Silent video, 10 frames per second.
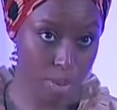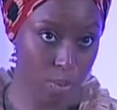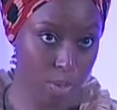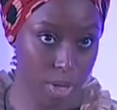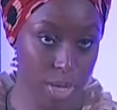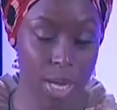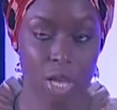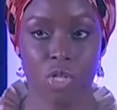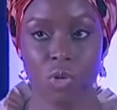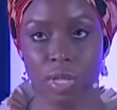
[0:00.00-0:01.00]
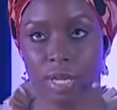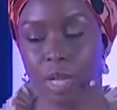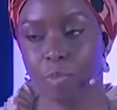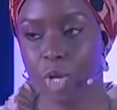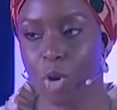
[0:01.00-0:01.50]
they were, so that it
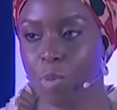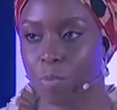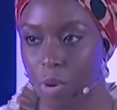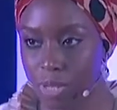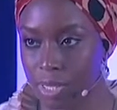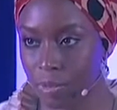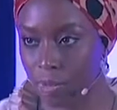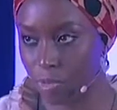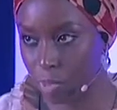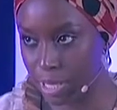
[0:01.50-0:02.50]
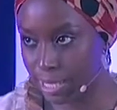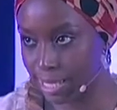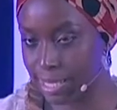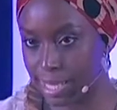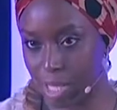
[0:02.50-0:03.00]
had become impossible for me to
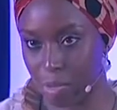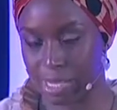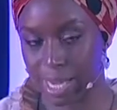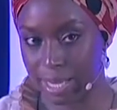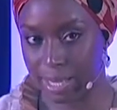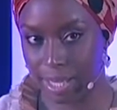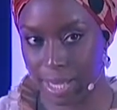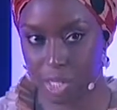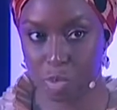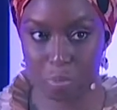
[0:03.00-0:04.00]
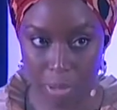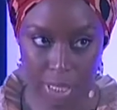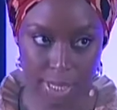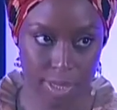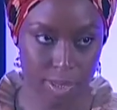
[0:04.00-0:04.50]
see them as anything else
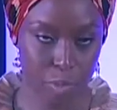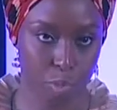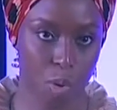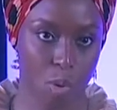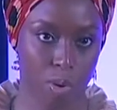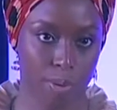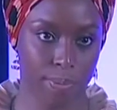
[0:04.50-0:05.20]
but poor.